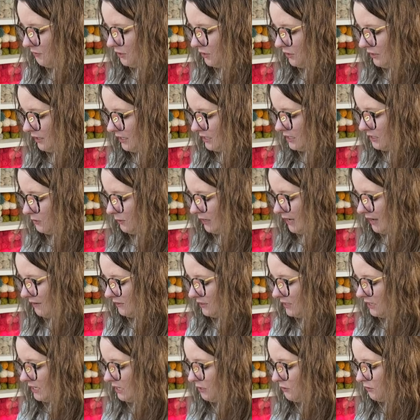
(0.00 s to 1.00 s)
this, we have a
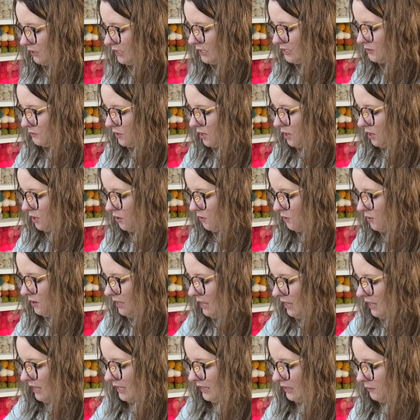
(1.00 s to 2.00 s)
decrease row,
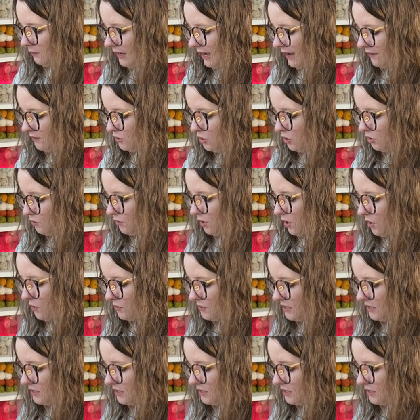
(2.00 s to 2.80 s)
and then we have two rows